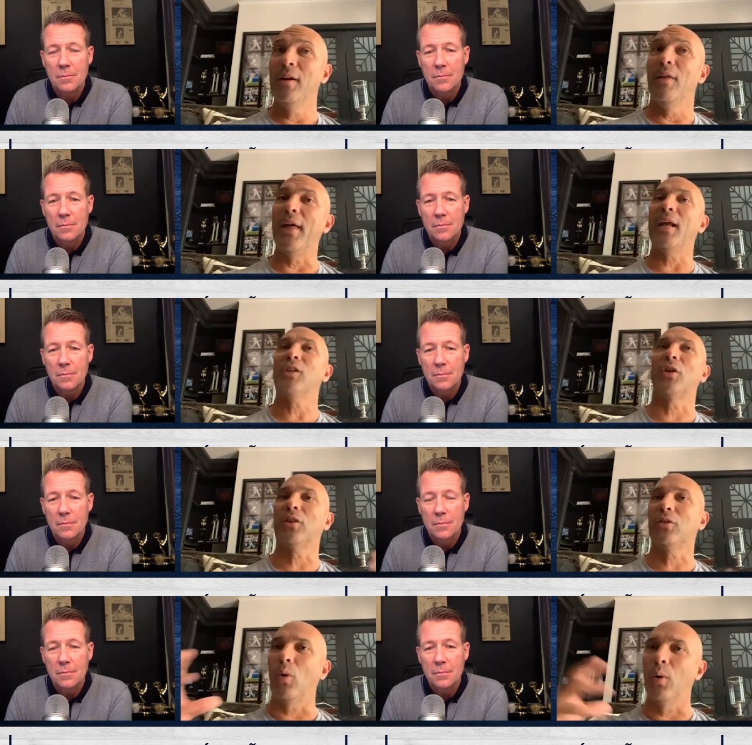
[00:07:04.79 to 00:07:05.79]
Speaker 1: And then I start
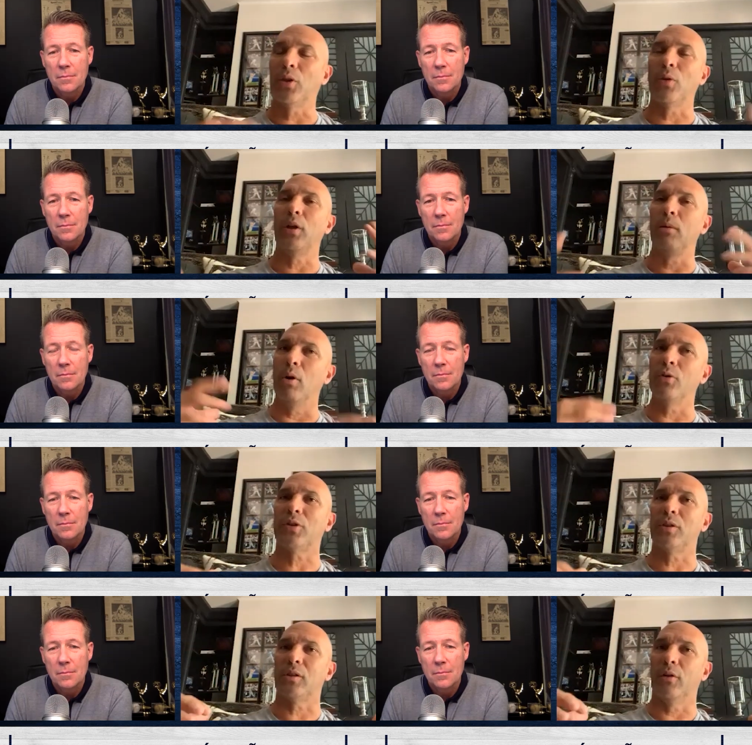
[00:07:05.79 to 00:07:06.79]
going through the
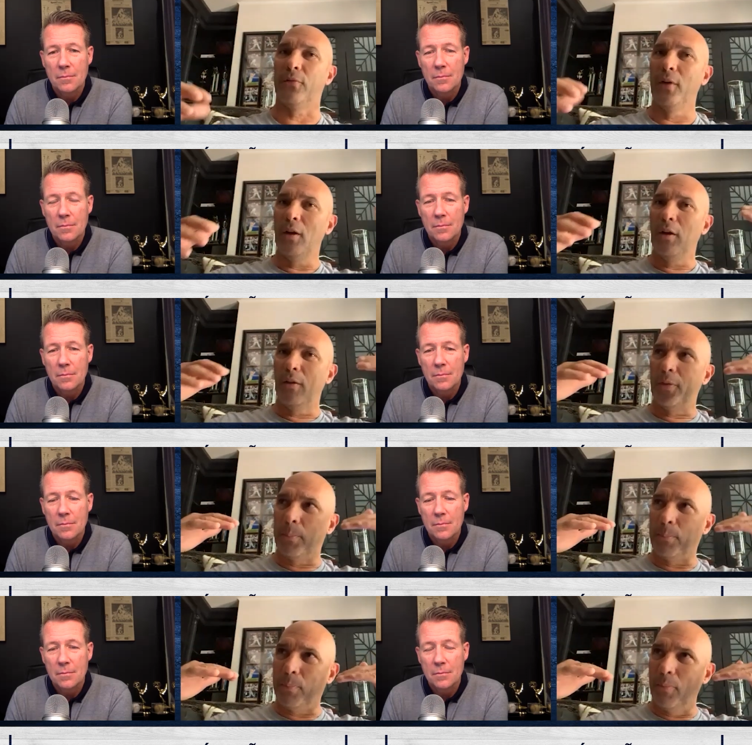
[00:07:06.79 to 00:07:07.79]
emotions of the
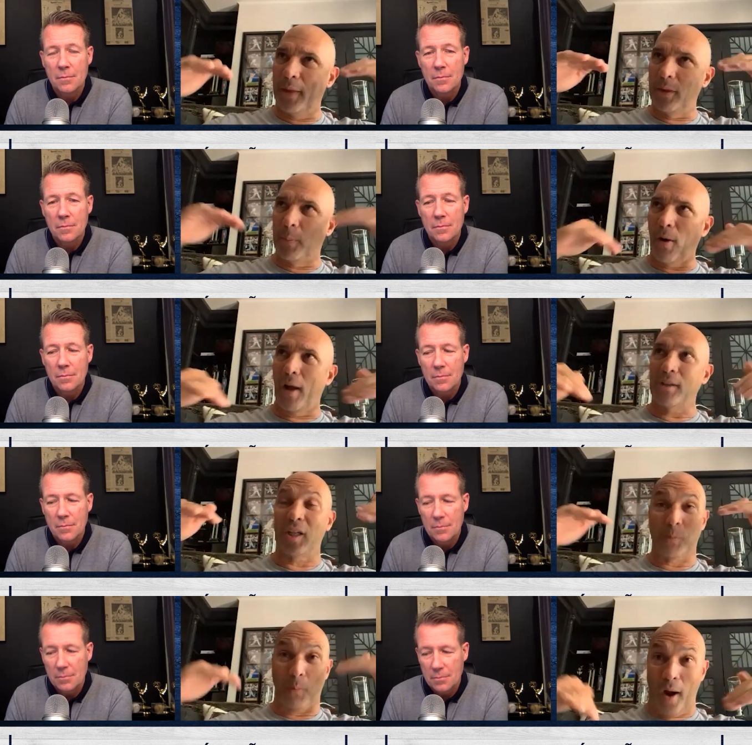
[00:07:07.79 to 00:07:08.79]
then the
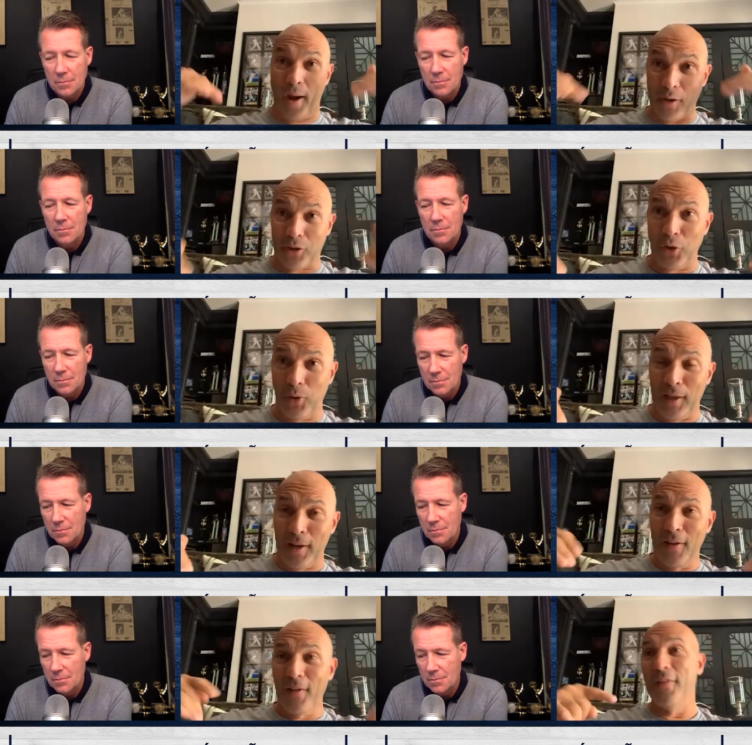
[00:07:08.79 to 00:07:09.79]
process prior to it,
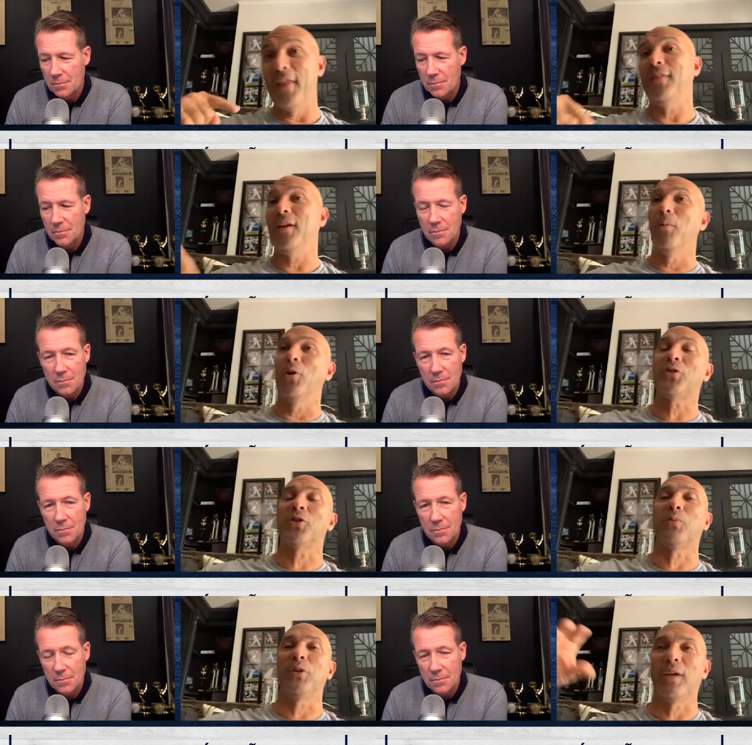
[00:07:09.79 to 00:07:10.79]
and then the
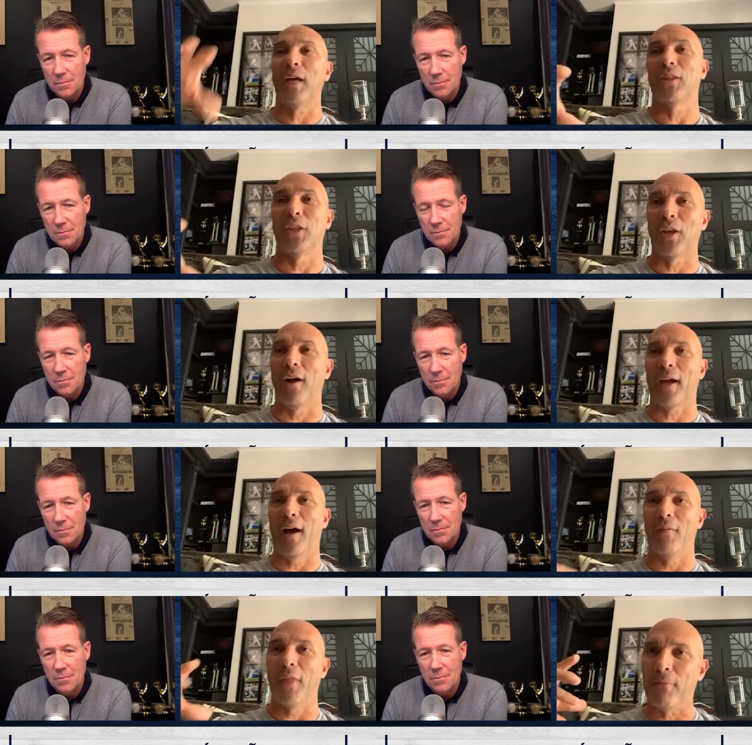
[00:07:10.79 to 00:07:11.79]
emotions when you get in the
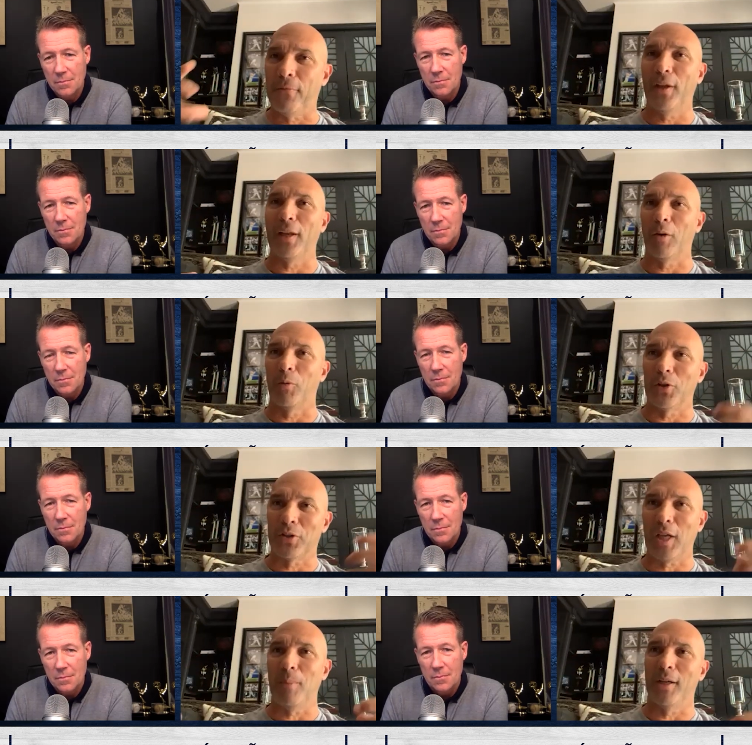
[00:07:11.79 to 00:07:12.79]
dugout, that feeling where your
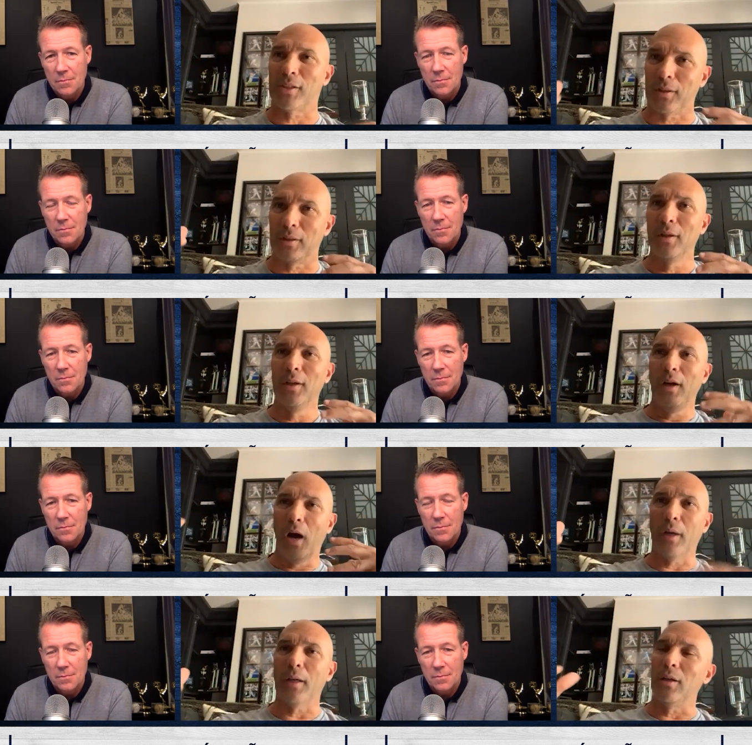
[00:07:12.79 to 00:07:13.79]
teammates are
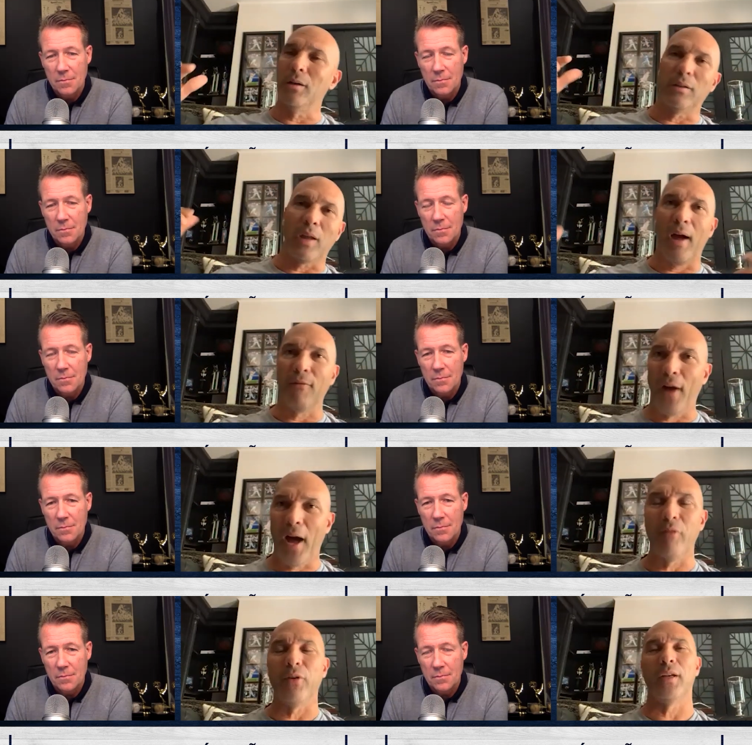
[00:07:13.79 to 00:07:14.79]
hugging you and high
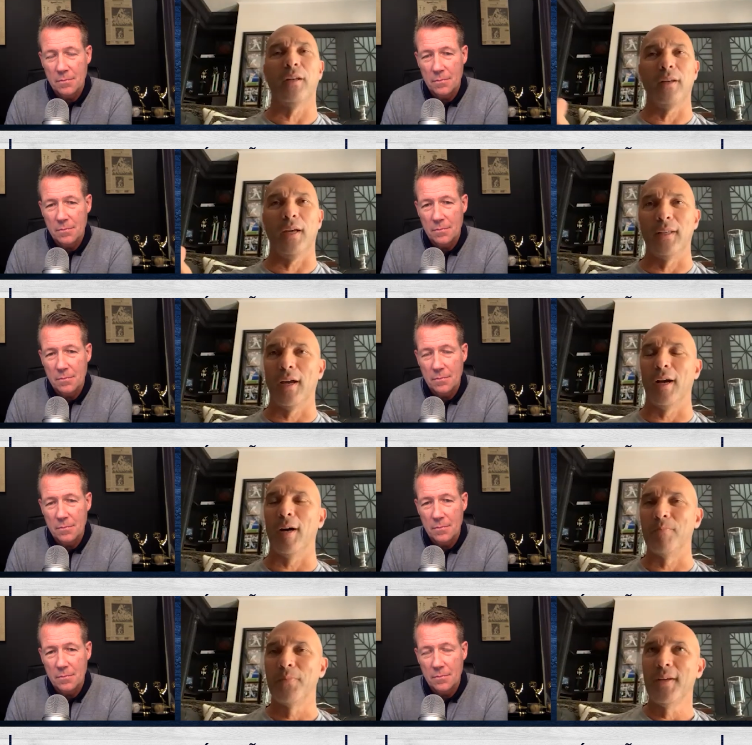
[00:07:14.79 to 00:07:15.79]
fiving, and and
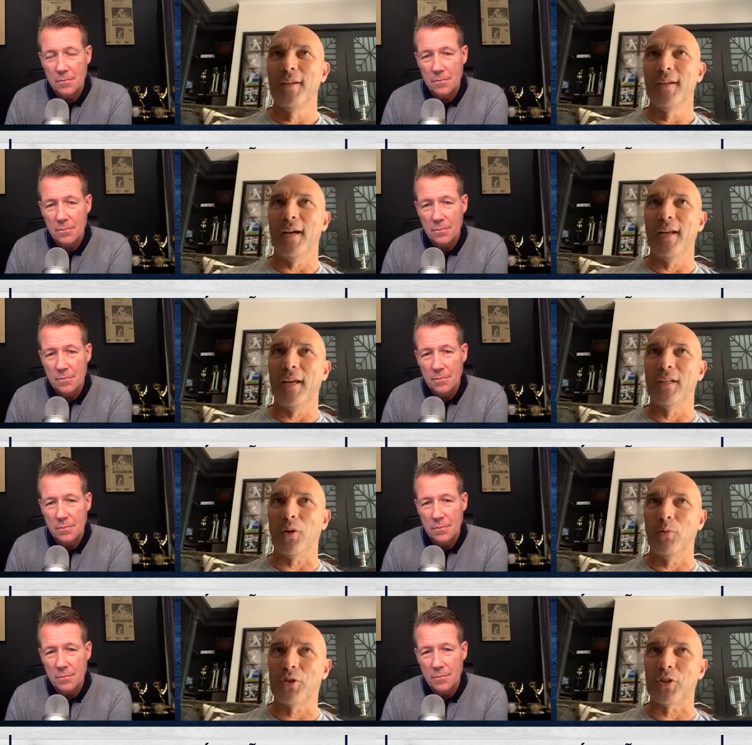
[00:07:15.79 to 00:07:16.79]
um, and it,
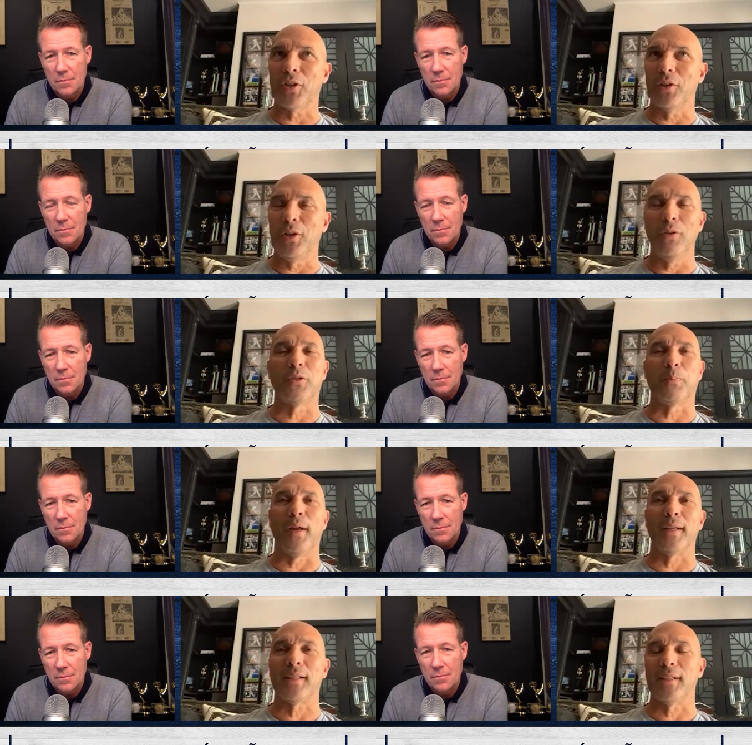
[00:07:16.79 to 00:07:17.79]
it was just a huge
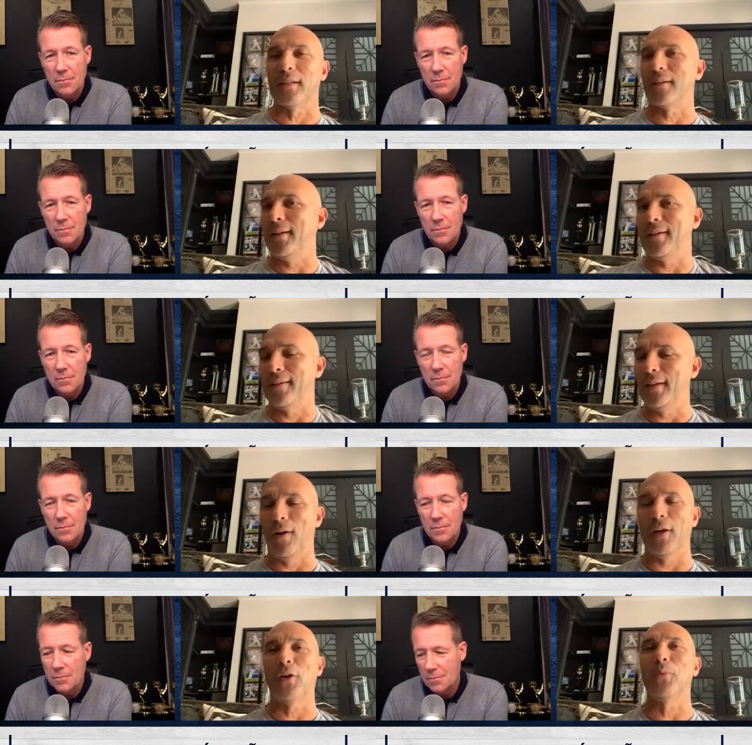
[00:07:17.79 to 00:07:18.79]
blessing, and and you know
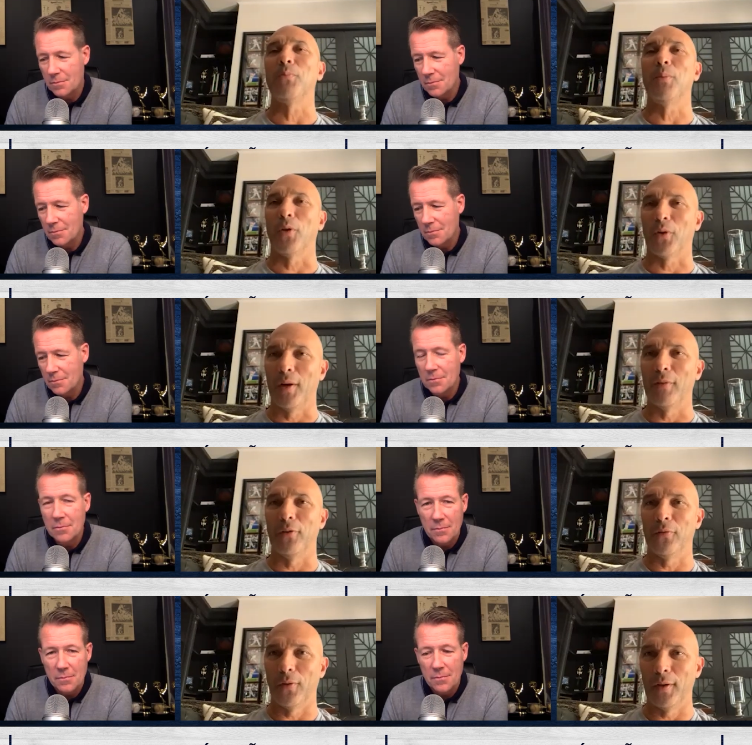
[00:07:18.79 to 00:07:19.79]
I couldn't be more
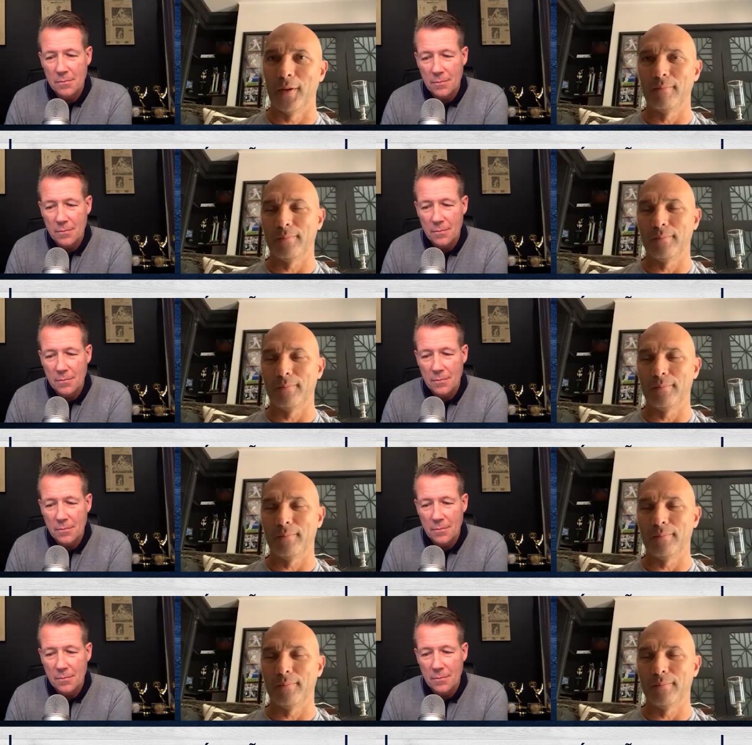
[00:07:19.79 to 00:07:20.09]
grateful for it.